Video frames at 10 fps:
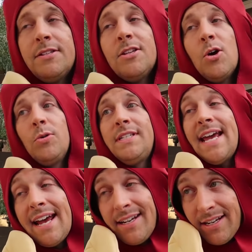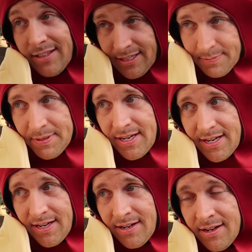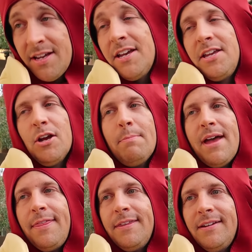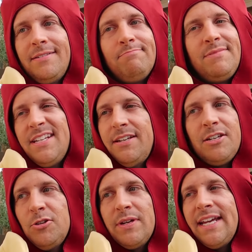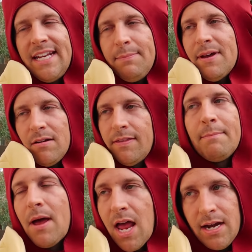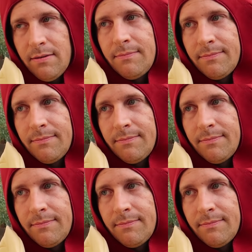So, technically speaking, your method didn't do any better than mine.